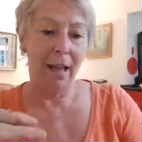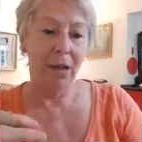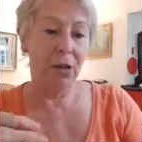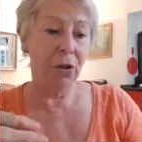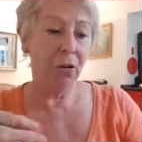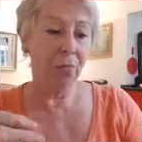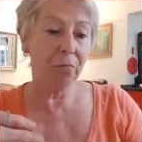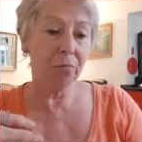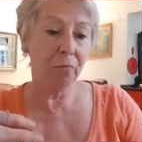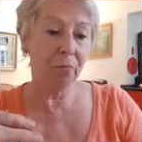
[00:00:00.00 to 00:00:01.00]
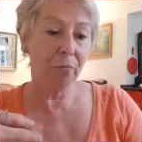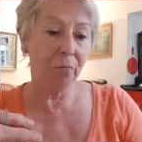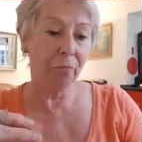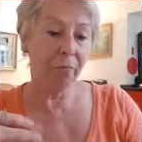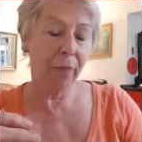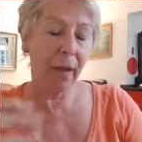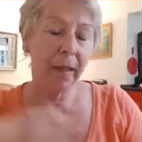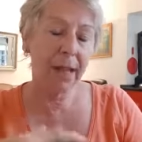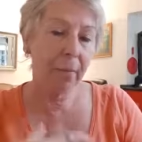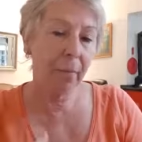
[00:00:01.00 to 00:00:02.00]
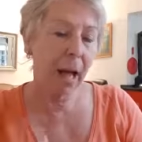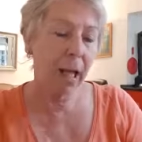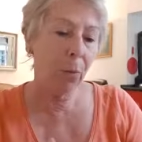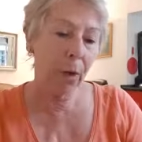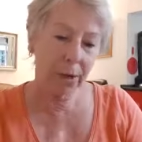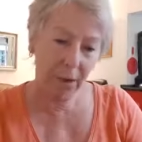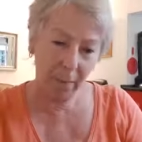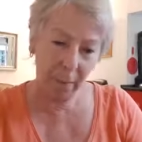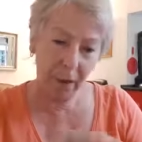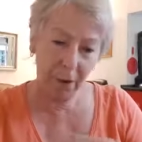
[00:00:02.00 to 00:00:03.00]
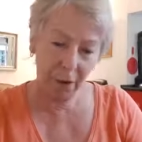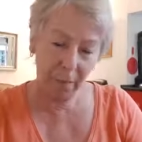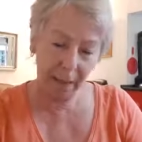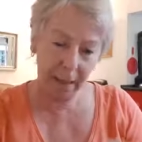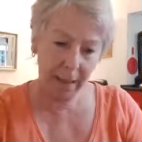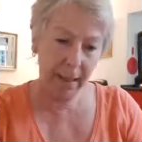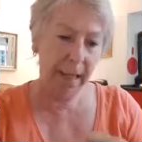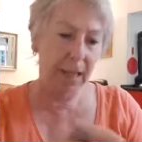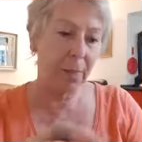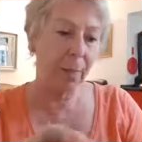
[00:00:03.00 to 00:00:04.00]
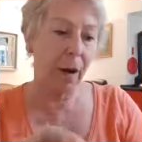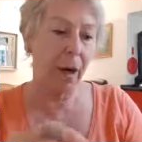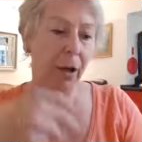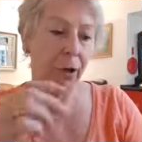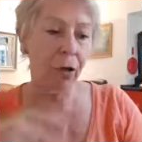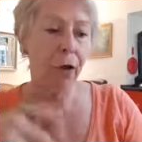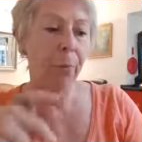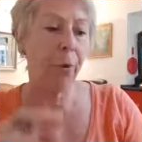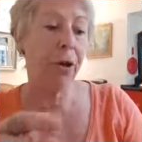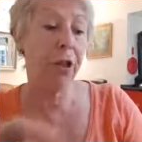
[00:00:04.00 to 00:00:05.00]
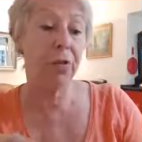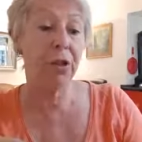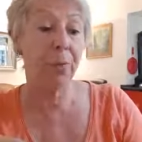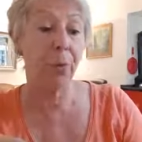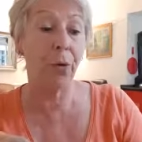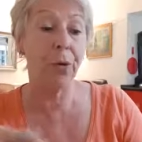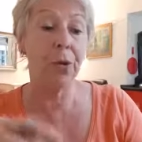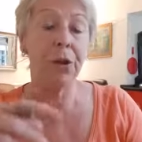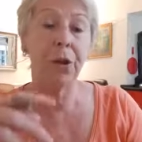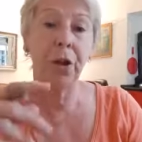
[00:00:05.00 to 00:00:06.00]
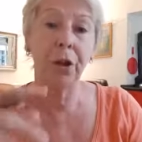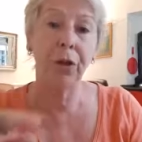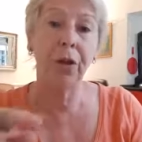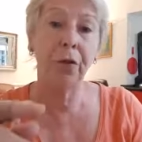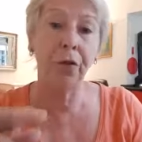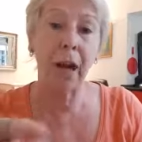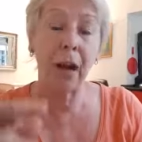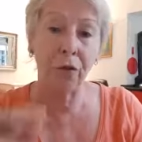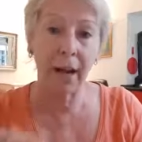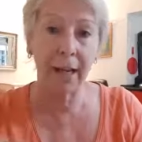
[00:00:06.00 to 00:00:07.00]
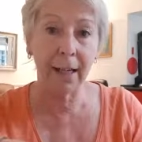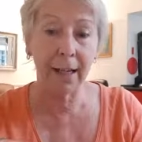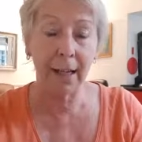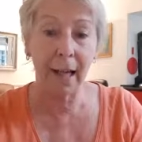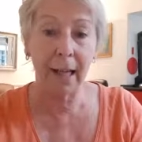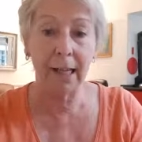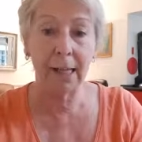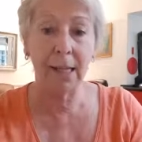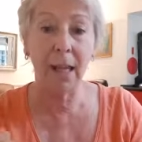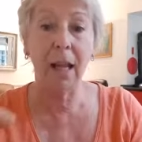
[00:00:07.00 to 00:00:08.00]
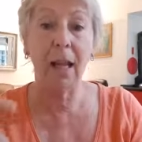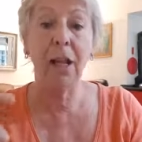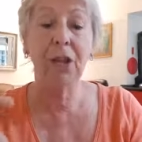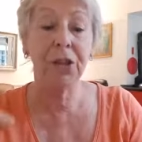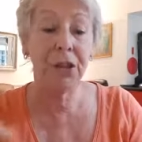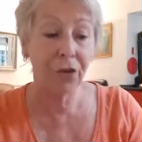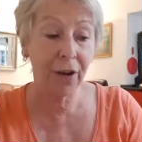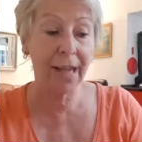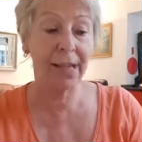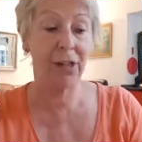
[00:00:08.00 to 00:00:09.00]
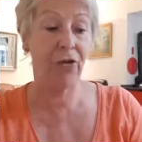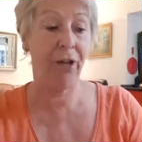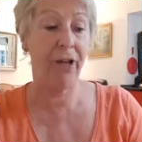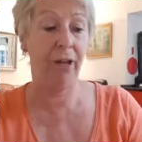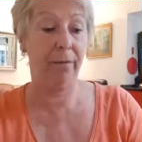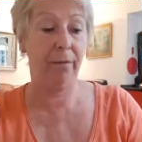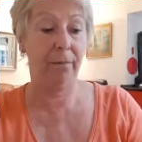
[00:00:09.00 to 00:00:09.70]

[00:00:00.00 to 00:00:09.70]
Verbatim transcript: So these are my words that I'm about to repeat in the next part. Your body responds to the, a recognised stress trigger